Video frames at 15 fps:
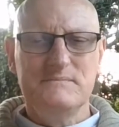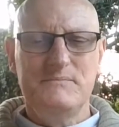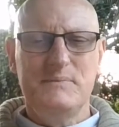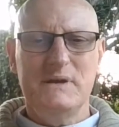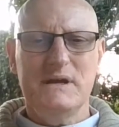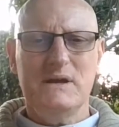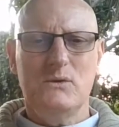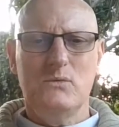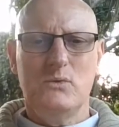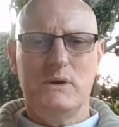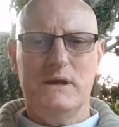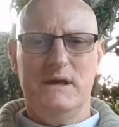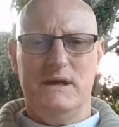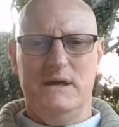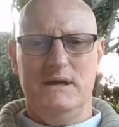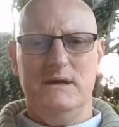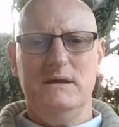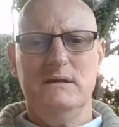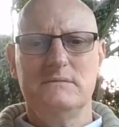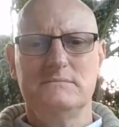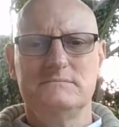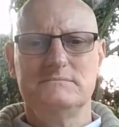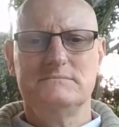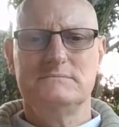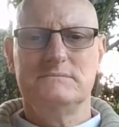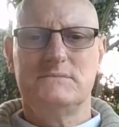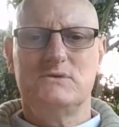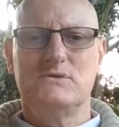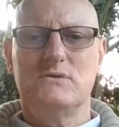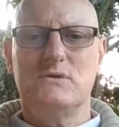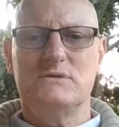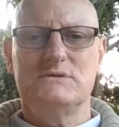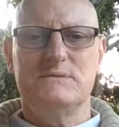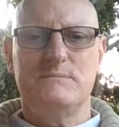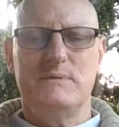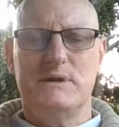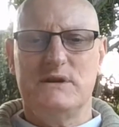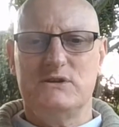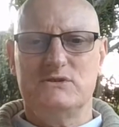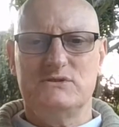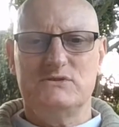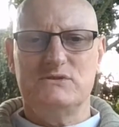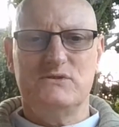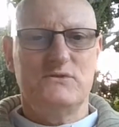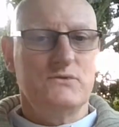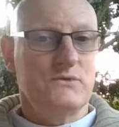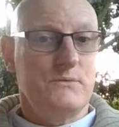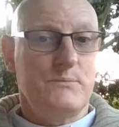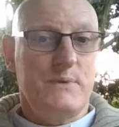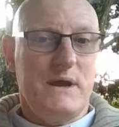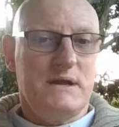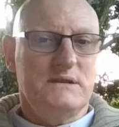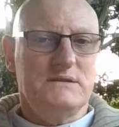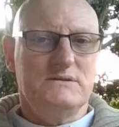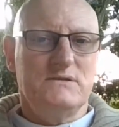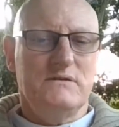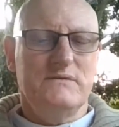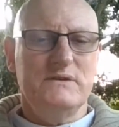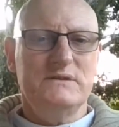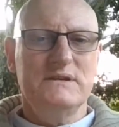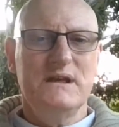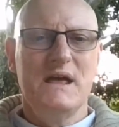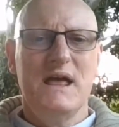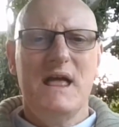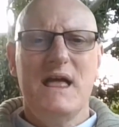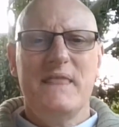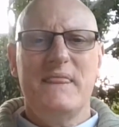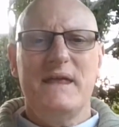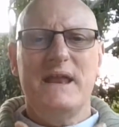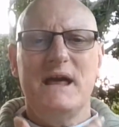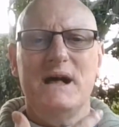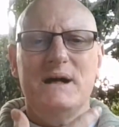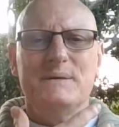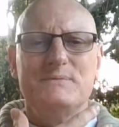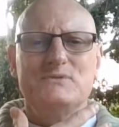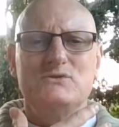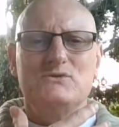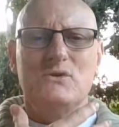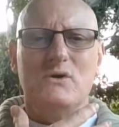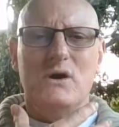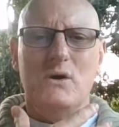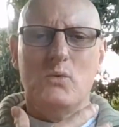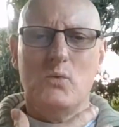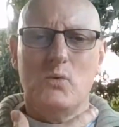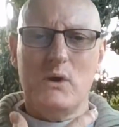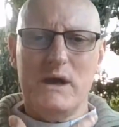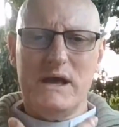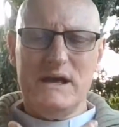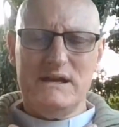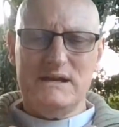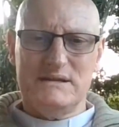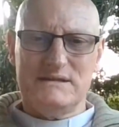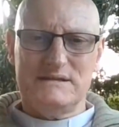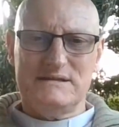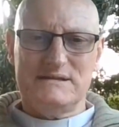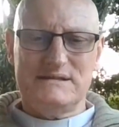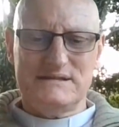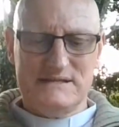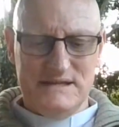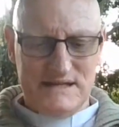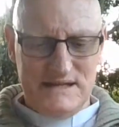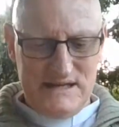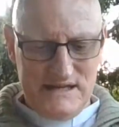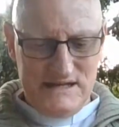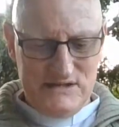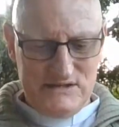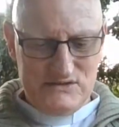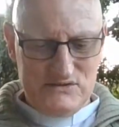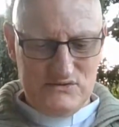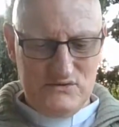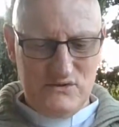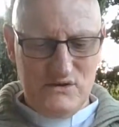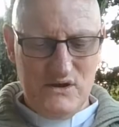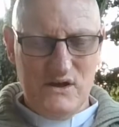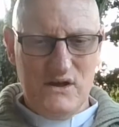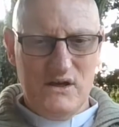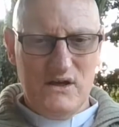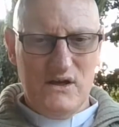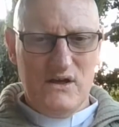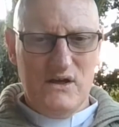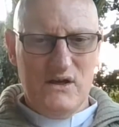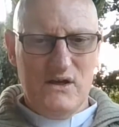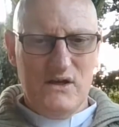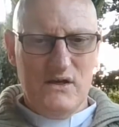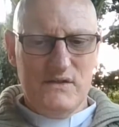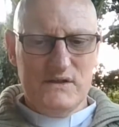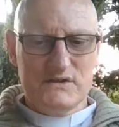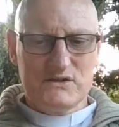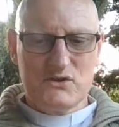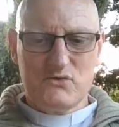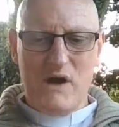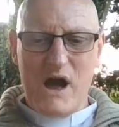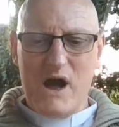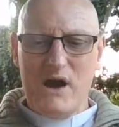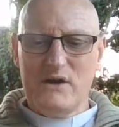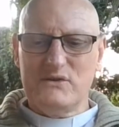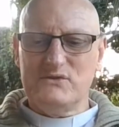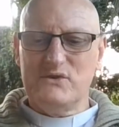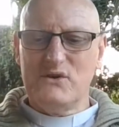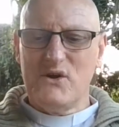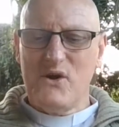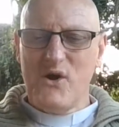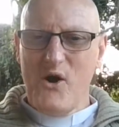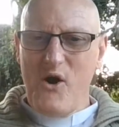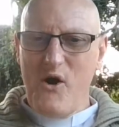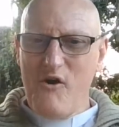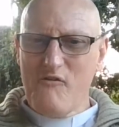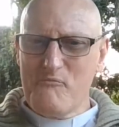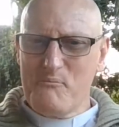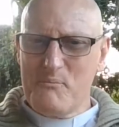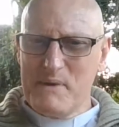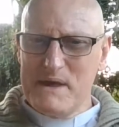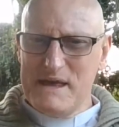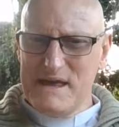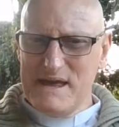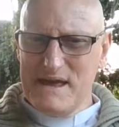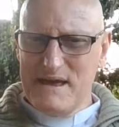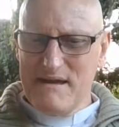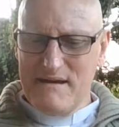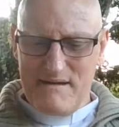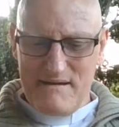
being aware through contemplation, through the practice of it, that helps your awareness sink into this ground of being.